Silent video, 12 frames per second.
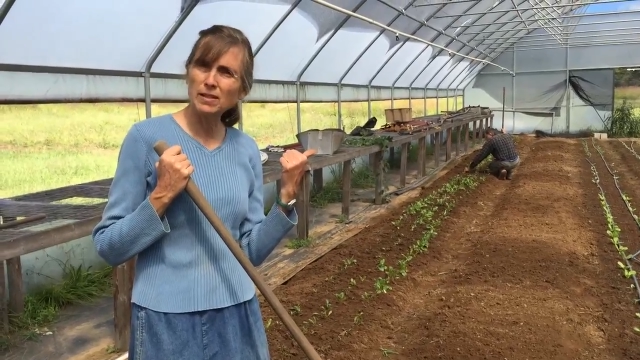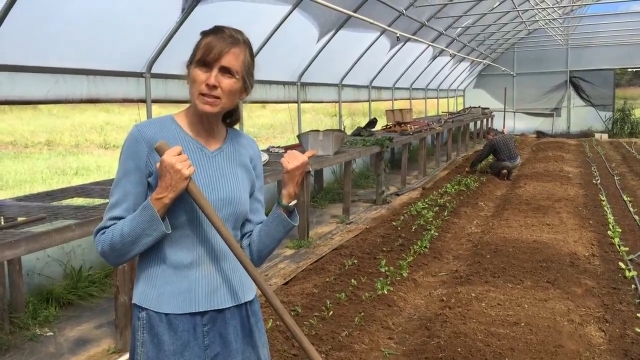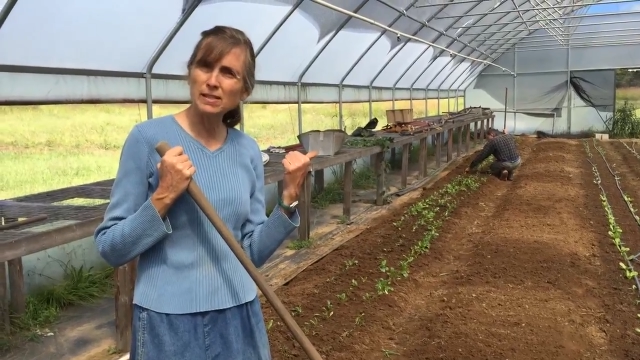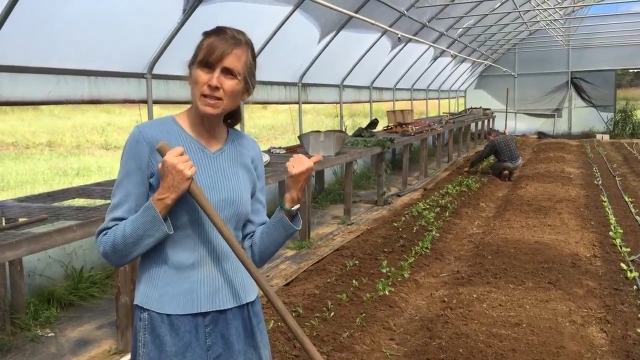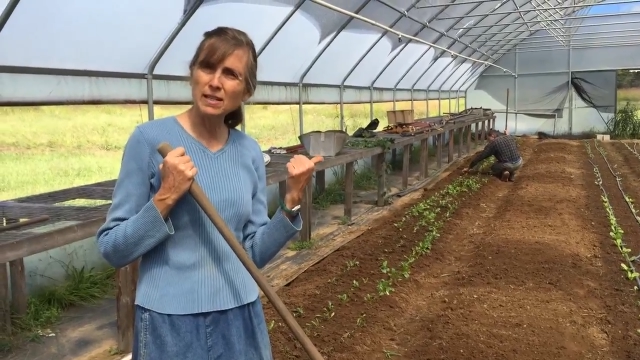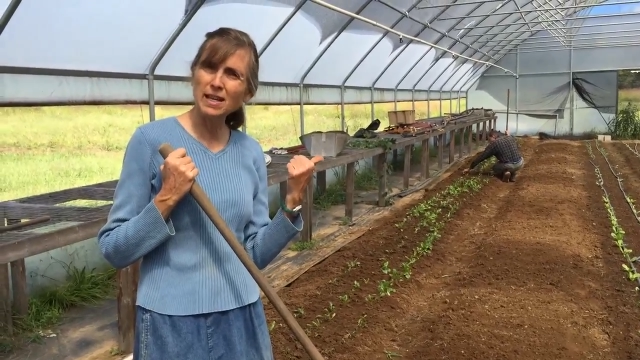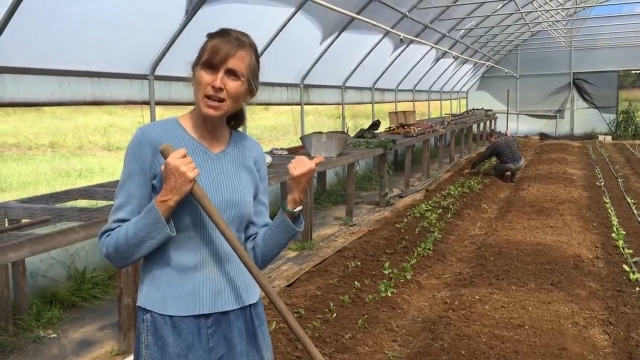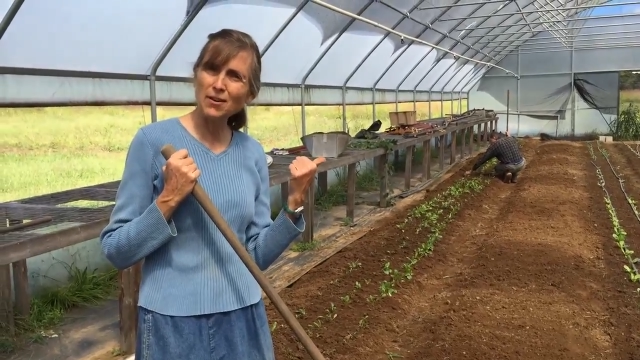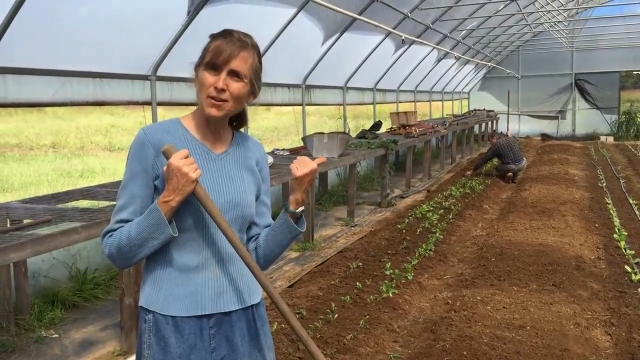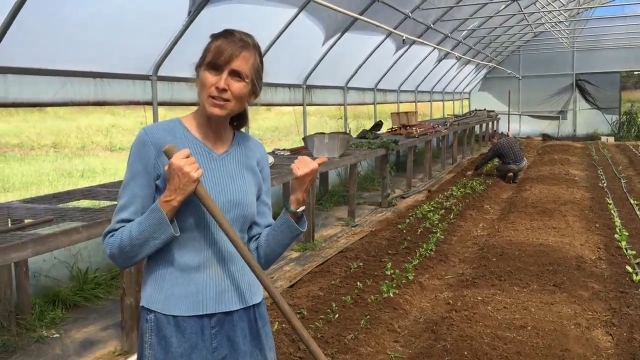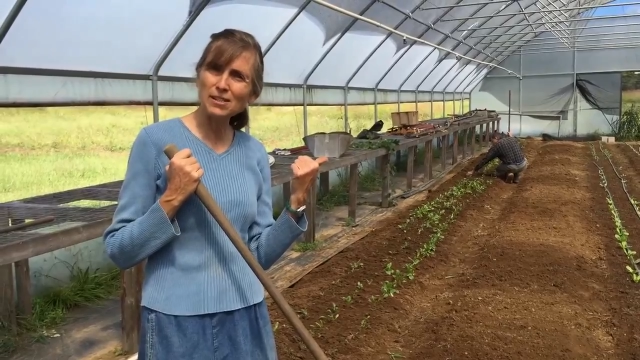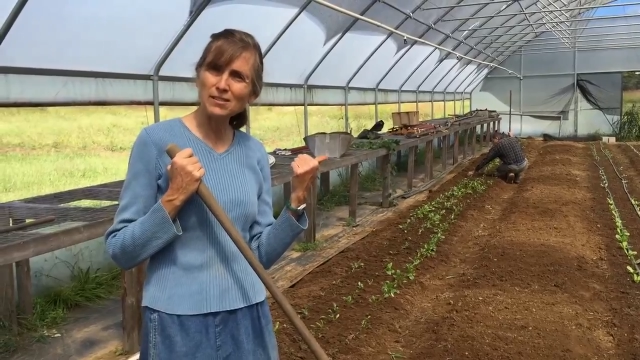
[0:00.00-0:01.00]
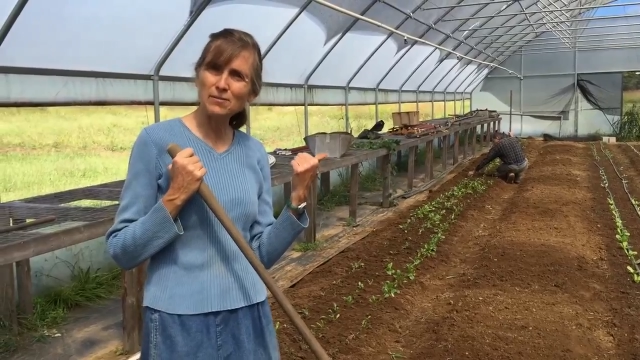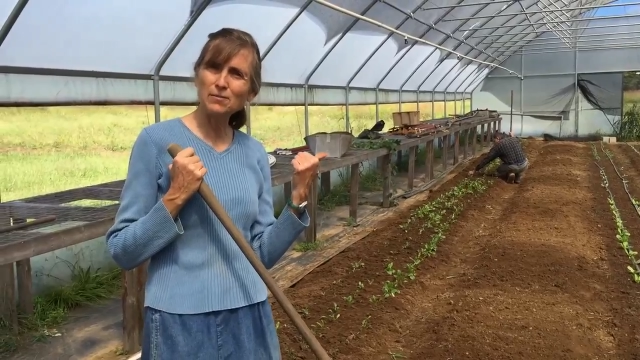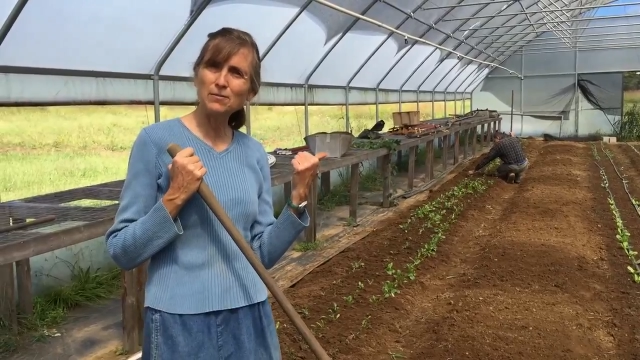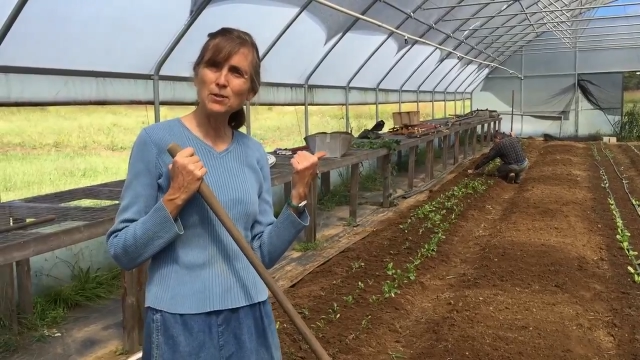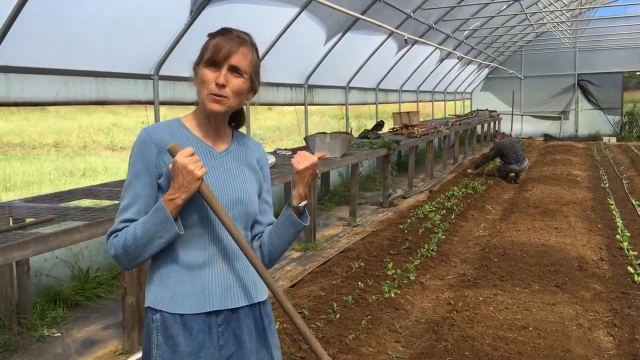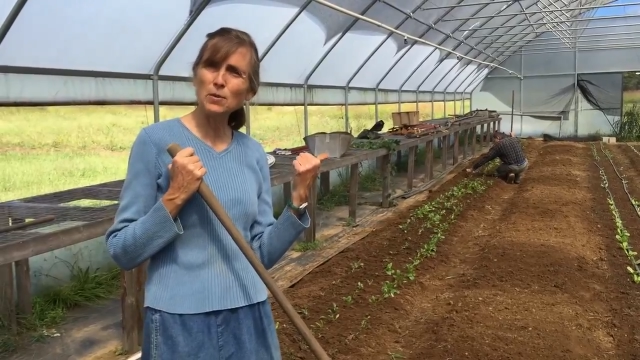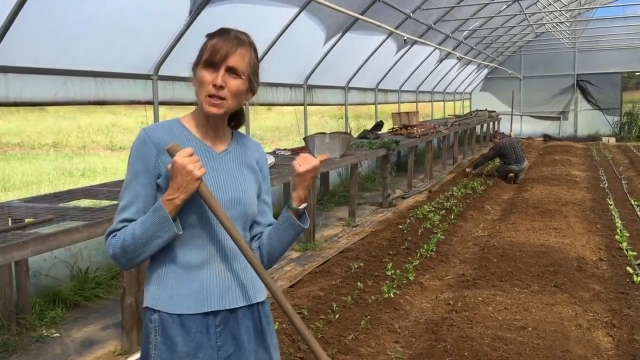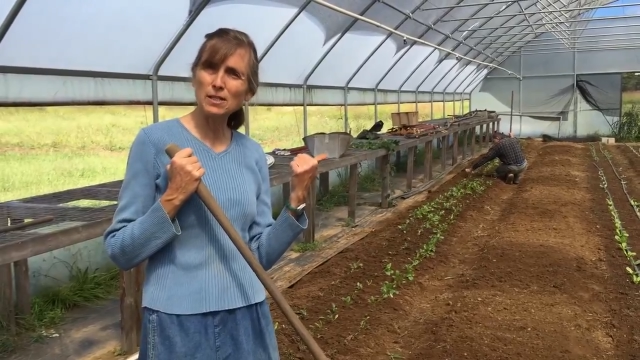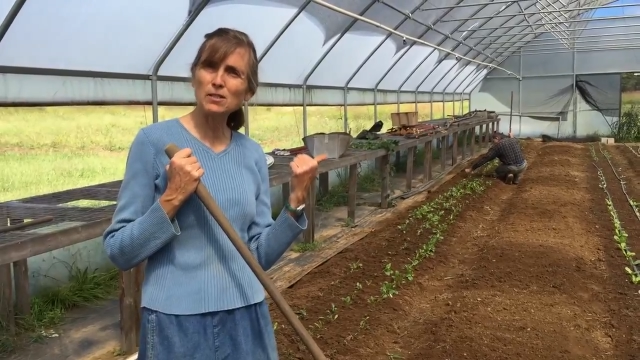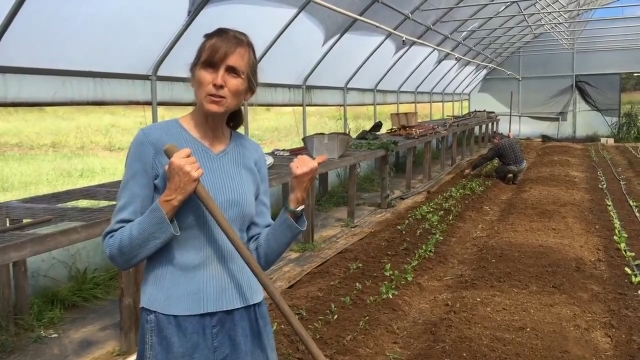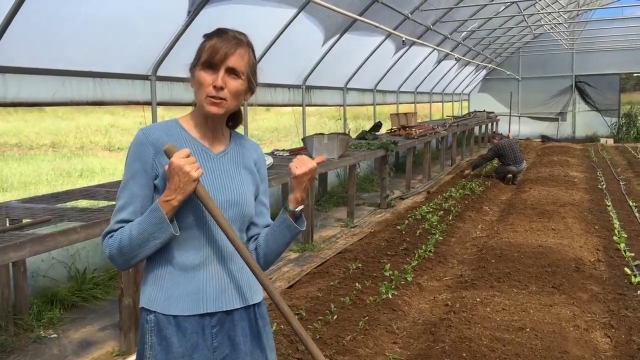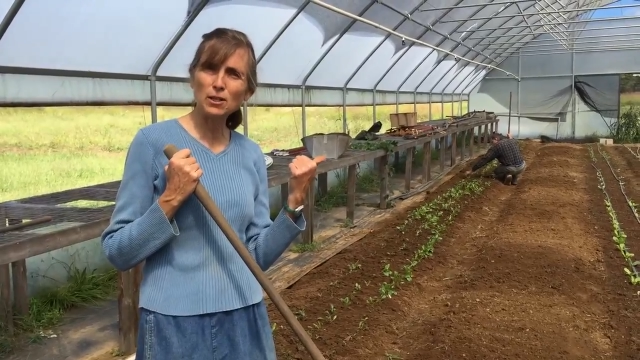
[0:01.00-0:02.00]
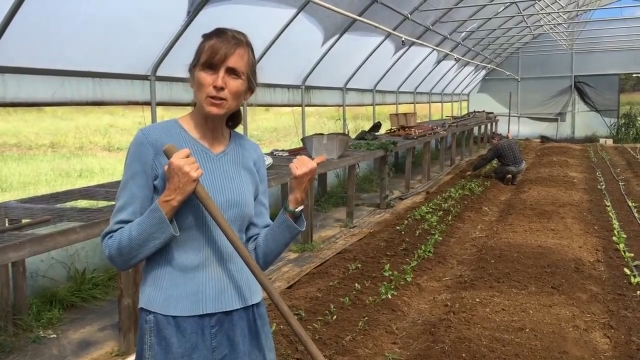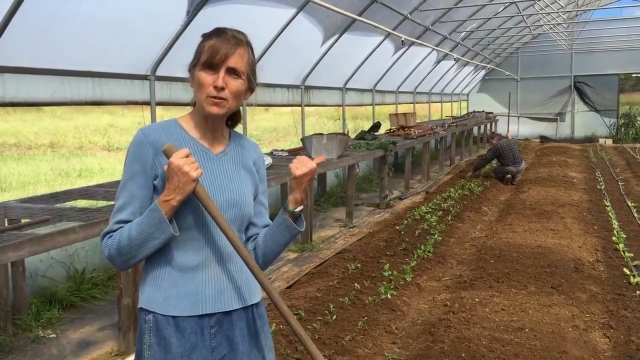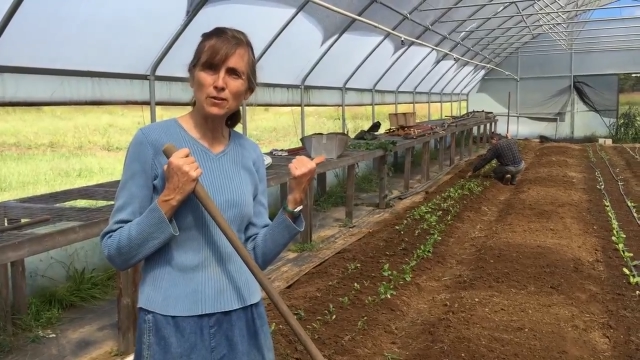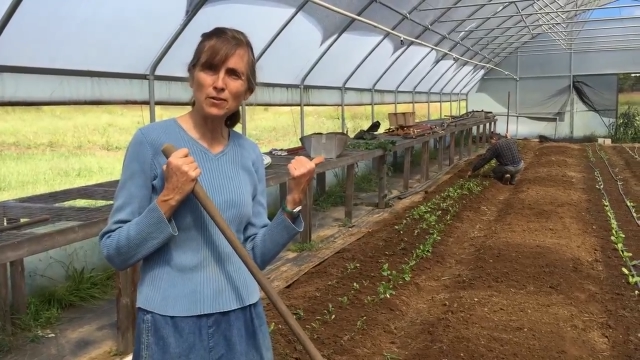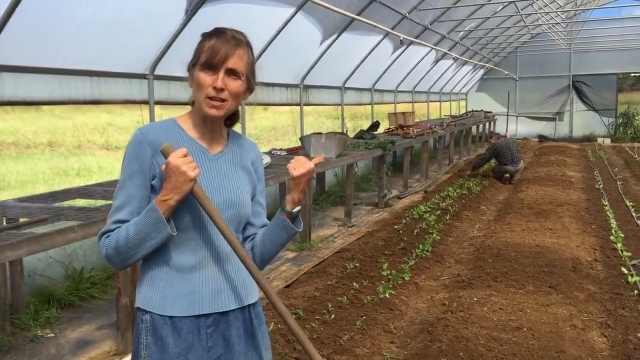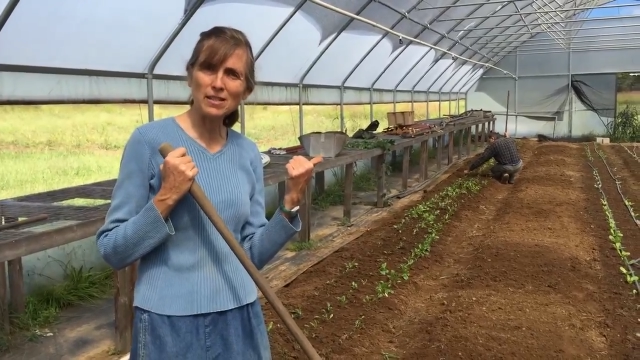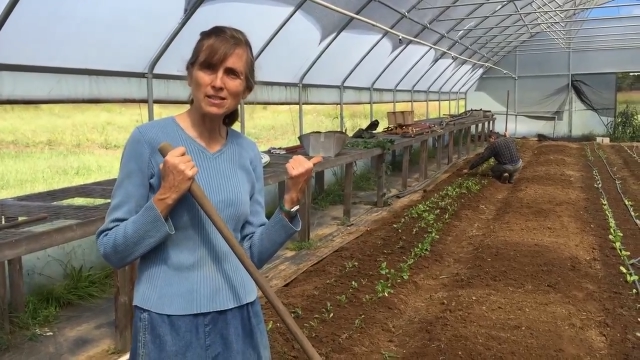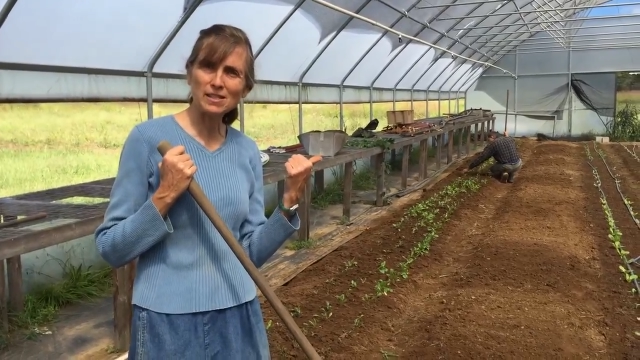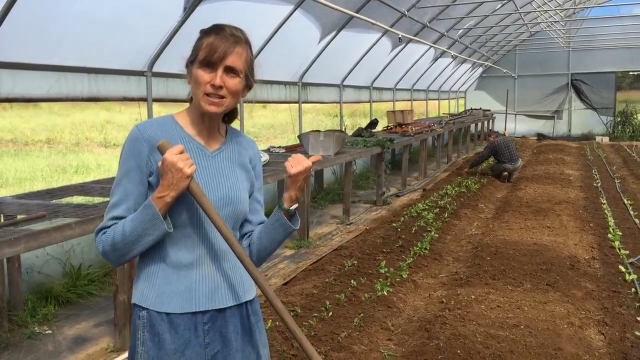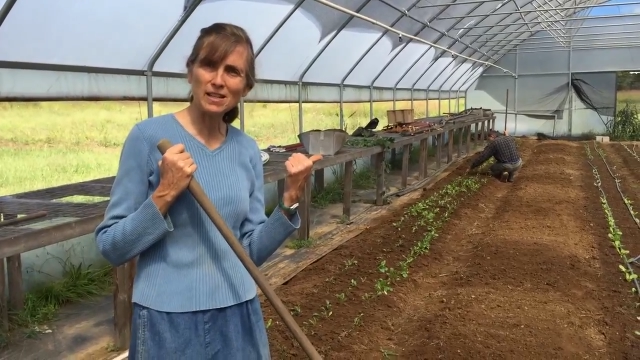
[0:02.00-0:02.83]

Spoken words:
seed carrots a few weeks earlier than this.